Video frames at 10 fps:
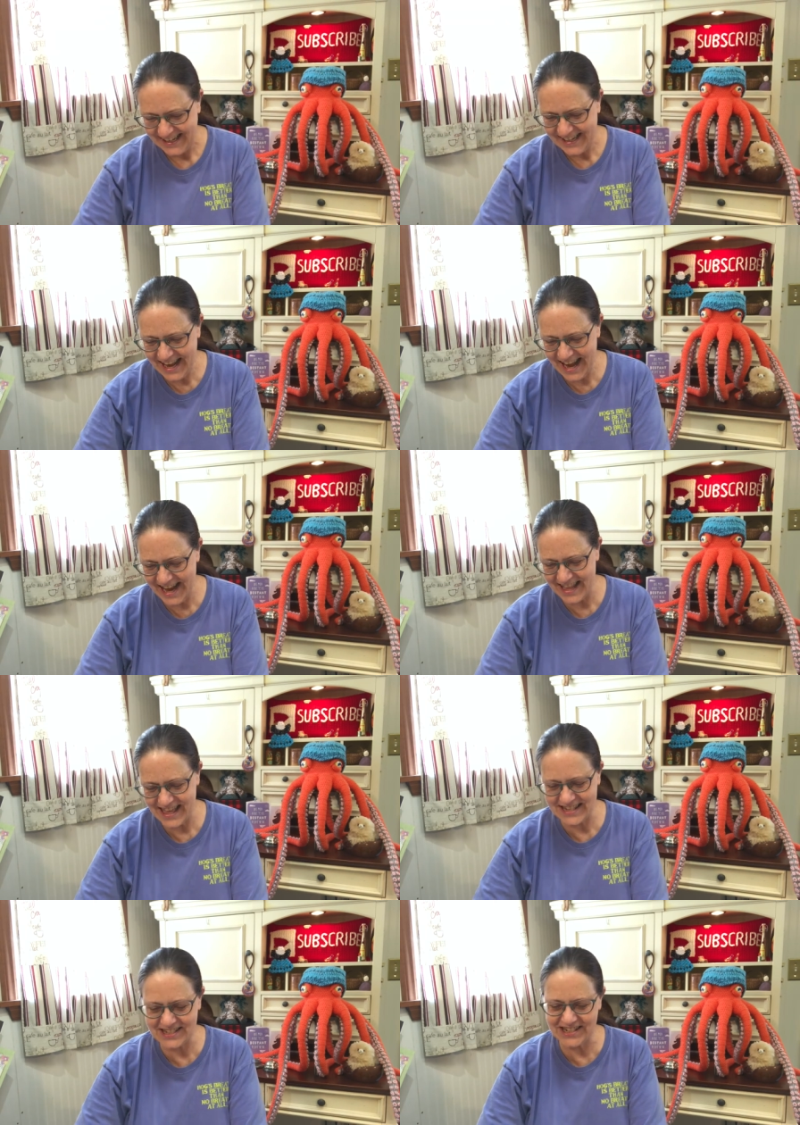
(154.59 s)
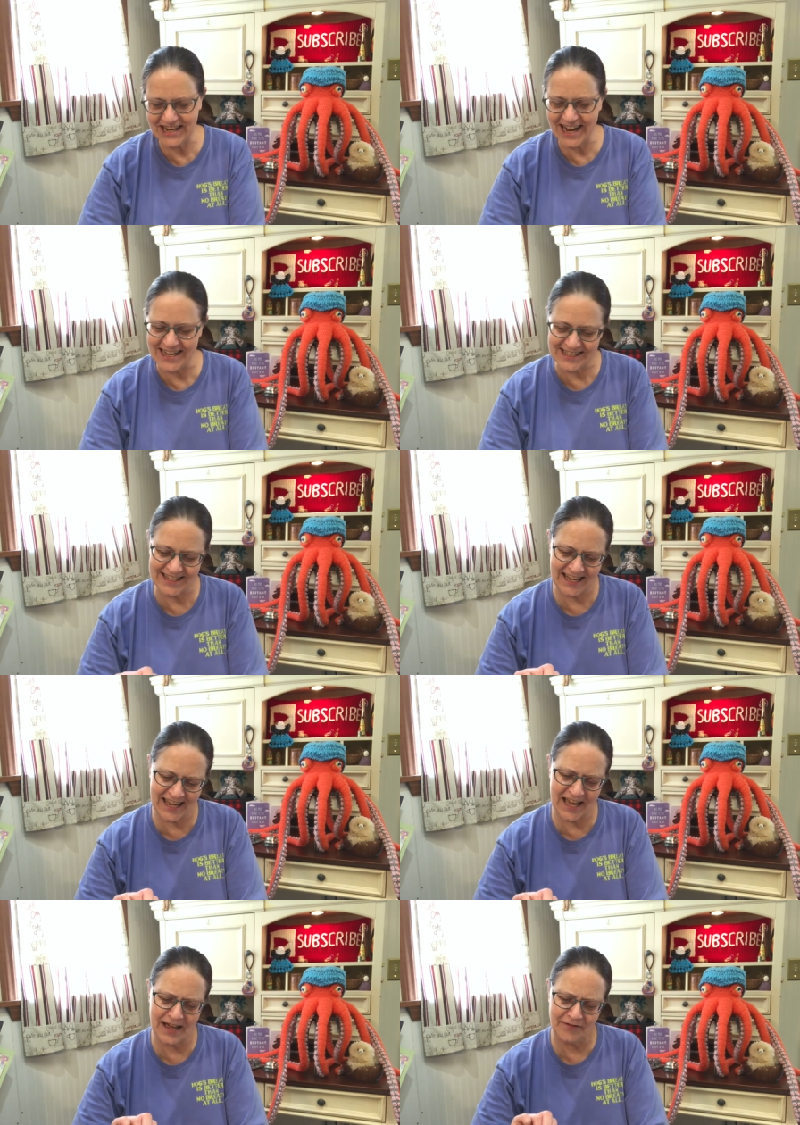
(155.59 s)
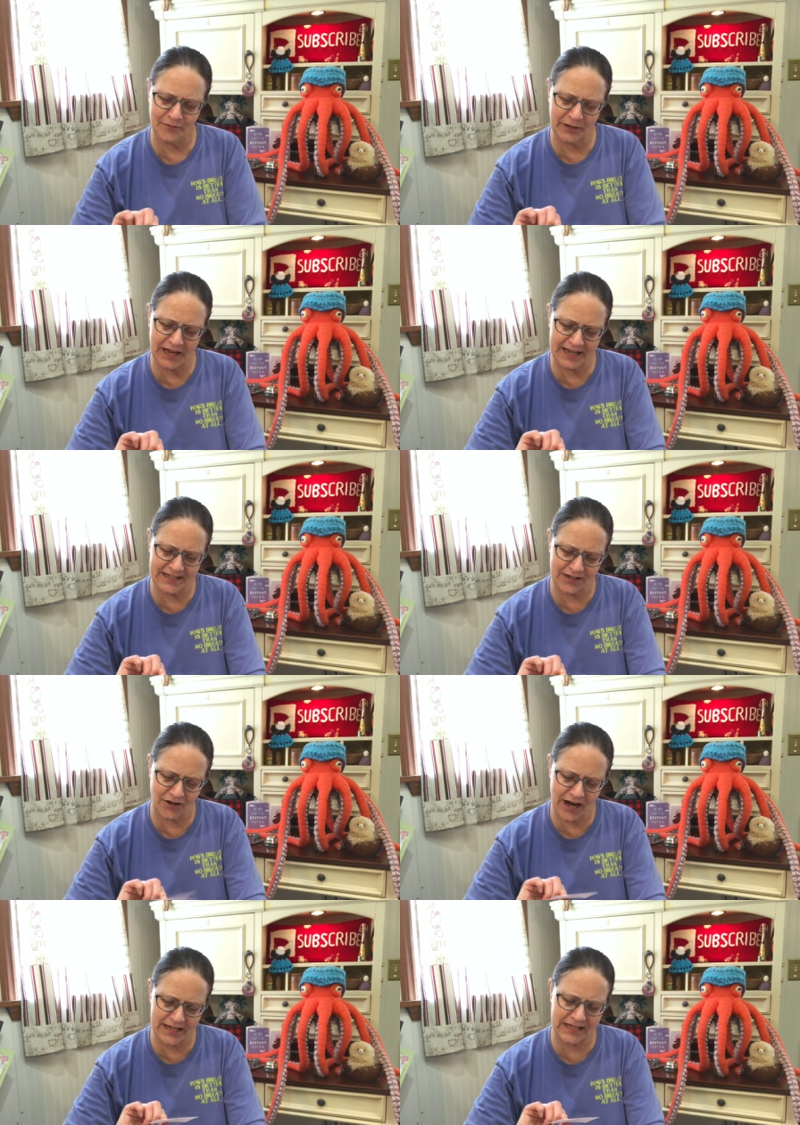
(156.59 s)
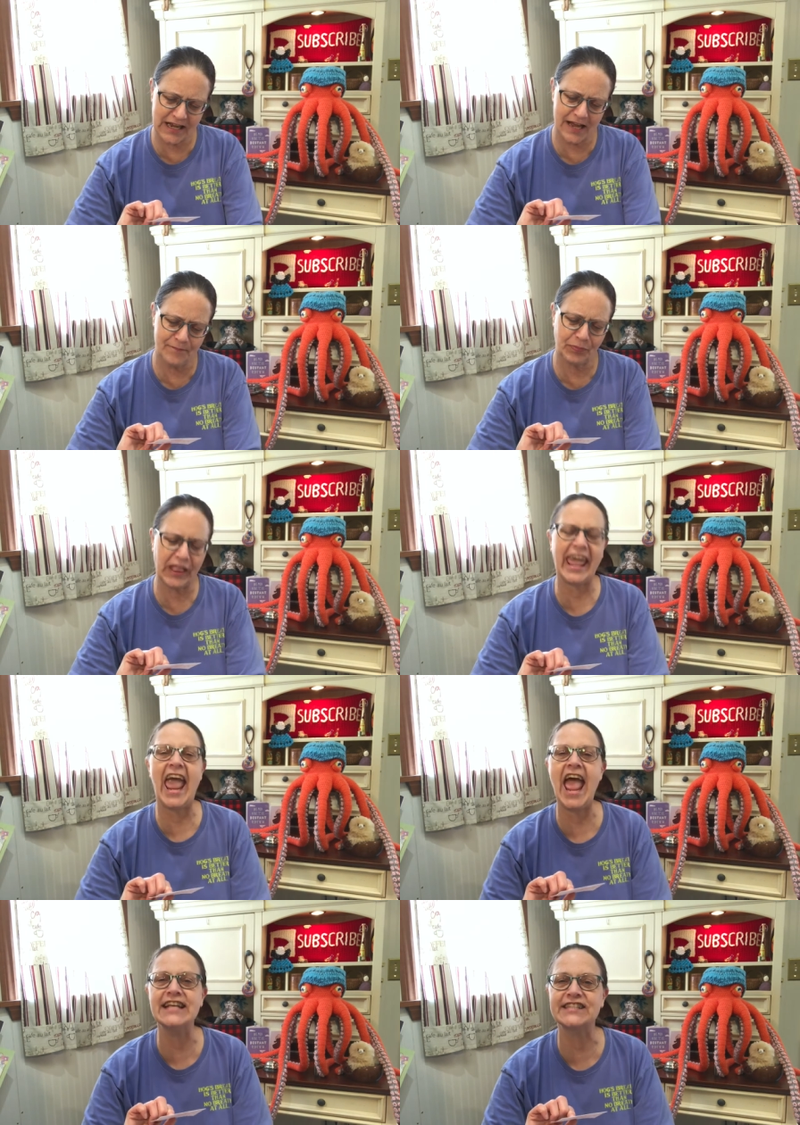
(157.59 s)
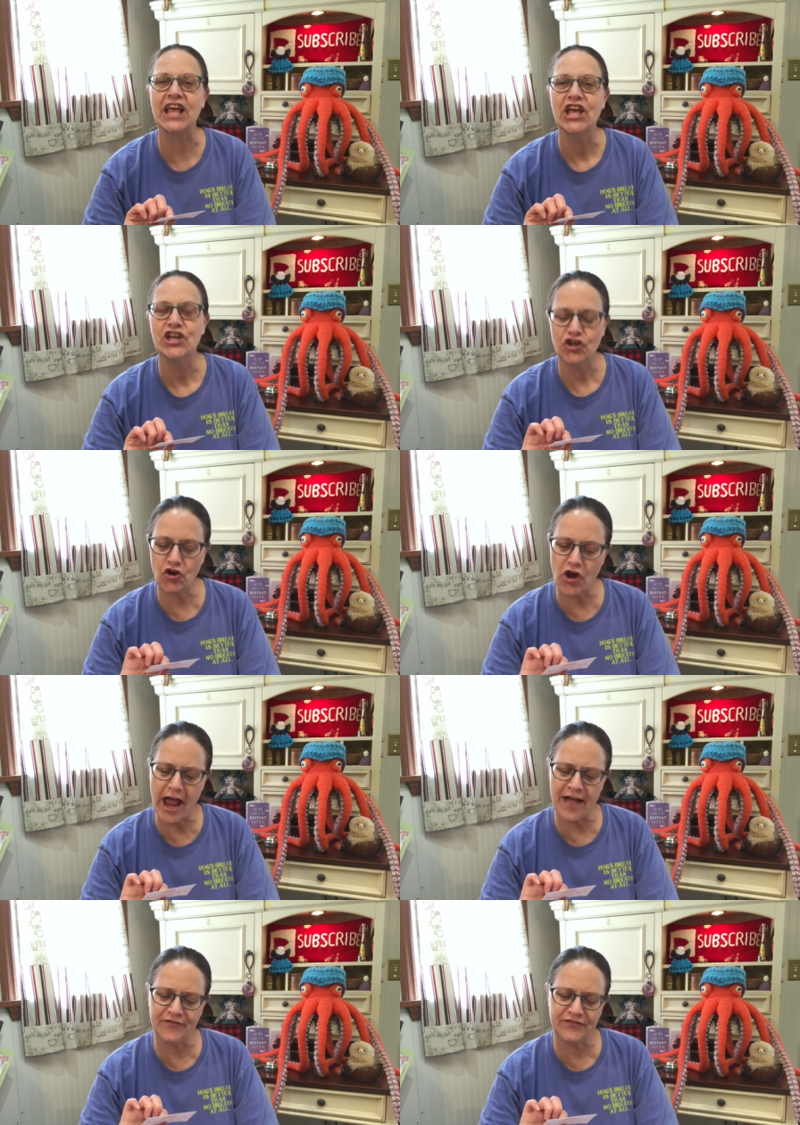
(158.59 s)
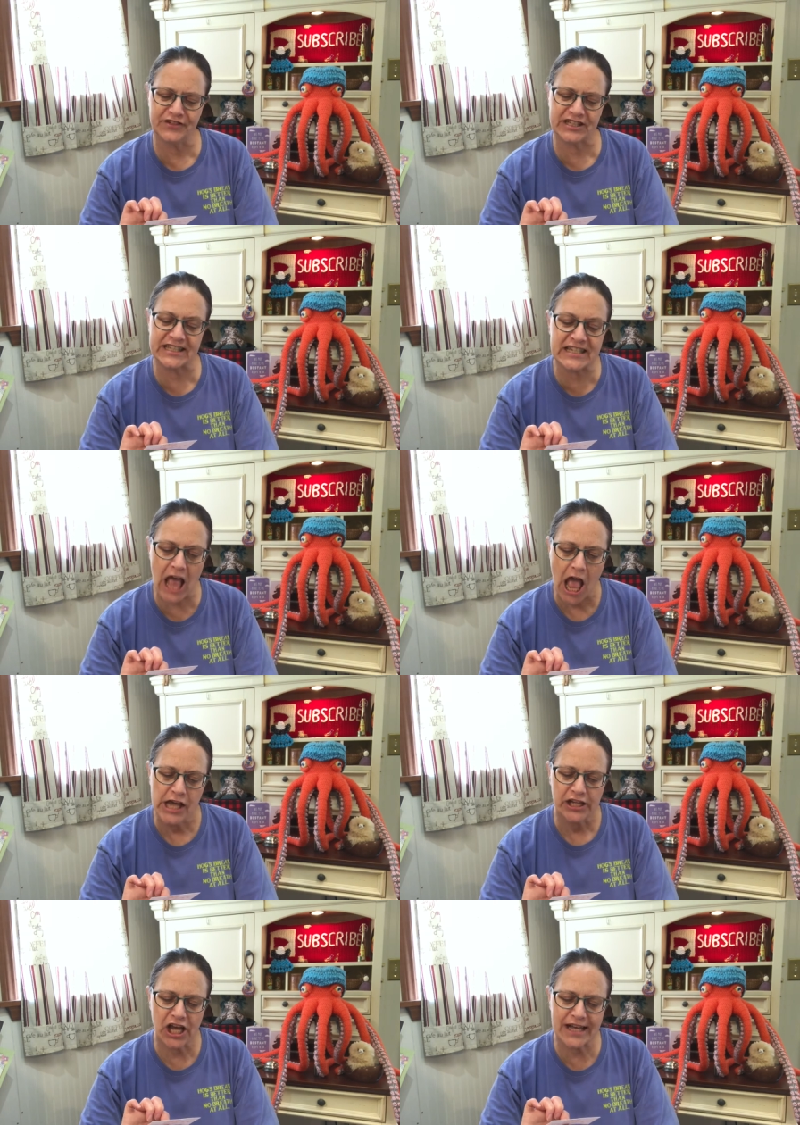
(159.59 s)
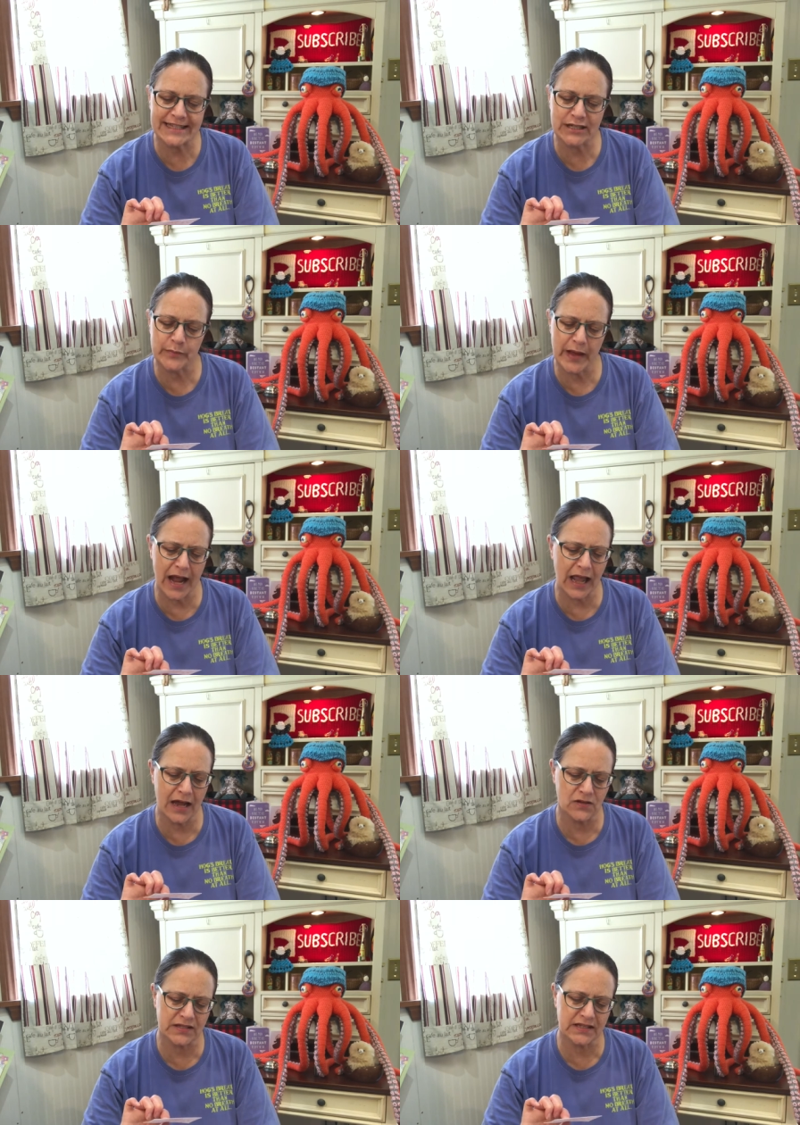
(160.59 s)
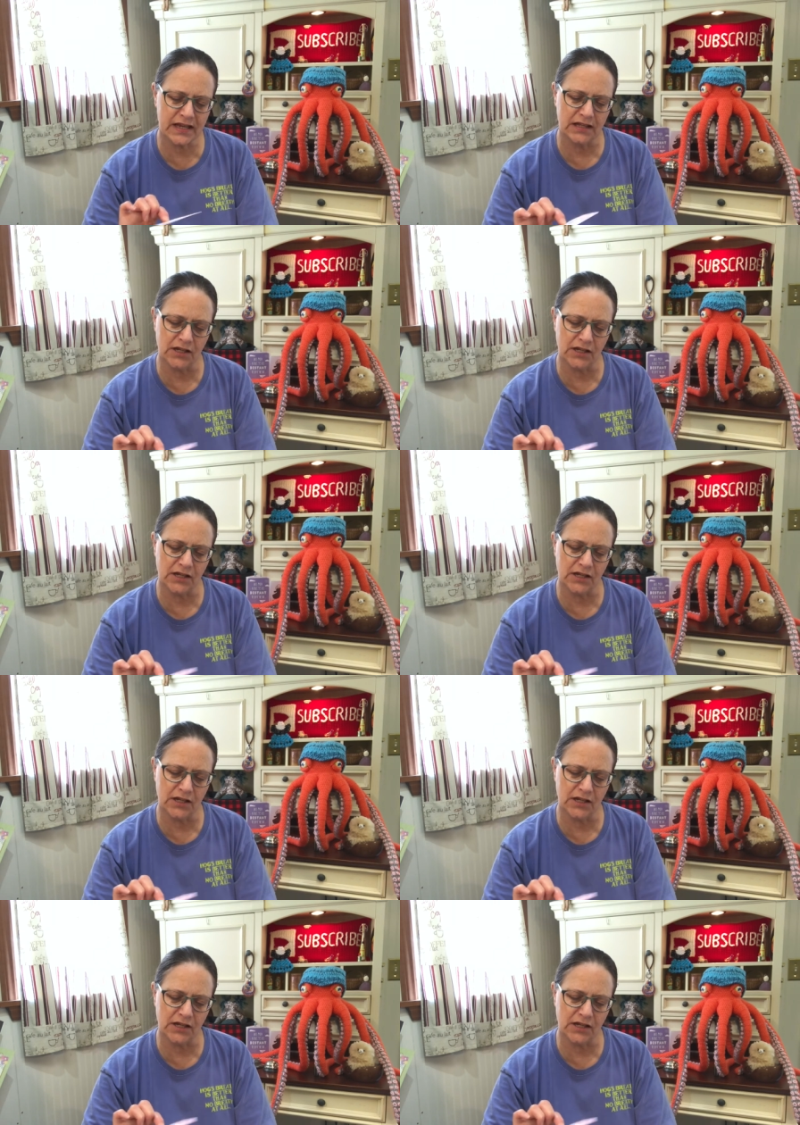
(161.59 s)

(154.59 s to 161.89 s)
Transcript: Yeah, that's Jessica from Kes Crafts, Kes Crafts Custom L L C.